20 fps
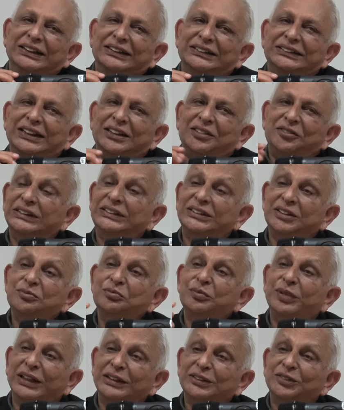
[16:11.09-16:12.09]
is that the
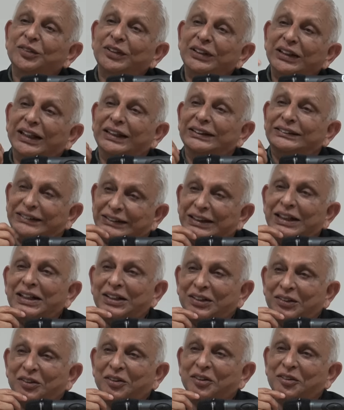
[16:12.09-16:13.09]
chimp has one
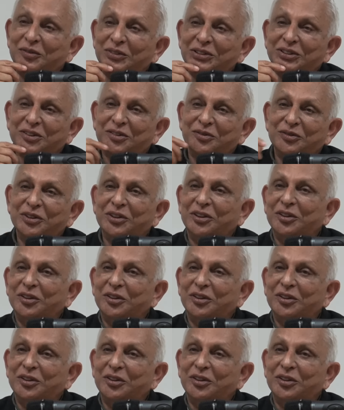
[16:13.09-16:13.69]
extra chromosome.